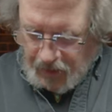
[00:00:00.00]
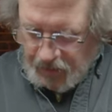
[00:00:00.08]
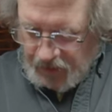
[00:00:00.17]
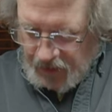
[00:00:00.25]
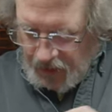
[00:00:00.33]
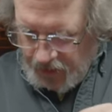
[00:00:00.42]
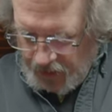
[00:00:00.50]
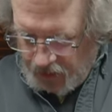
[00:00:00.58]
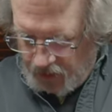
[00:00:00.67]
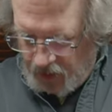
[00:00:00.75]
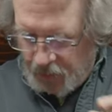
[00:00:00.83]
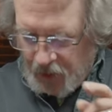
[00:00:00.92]
this alligator
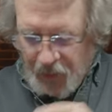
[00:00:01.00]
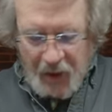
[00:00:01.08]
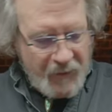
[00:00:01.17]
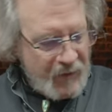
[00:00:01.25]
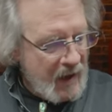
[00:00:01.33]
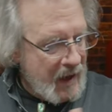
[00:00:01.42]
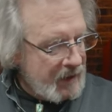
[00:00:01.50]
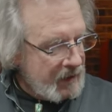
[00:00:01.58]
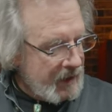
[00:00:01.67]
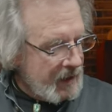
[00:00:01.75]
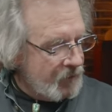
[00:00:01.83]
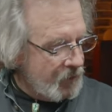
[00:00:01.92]
clip coming off the hot
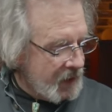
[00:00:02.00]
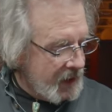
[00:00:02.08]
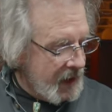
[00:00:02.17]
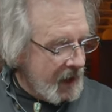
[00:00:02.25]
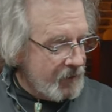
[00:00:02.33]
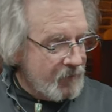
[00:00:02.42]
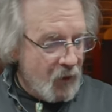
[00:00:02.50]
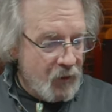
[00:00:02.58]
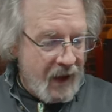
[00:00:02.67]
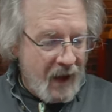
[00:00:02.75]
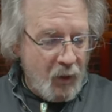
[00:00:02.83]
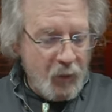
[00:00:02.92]
lead from the headphone
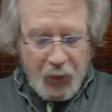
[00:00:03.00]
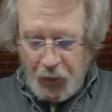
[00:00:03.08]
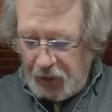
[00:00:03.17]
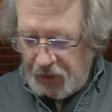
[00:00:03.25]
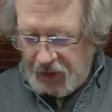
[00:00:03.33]
output,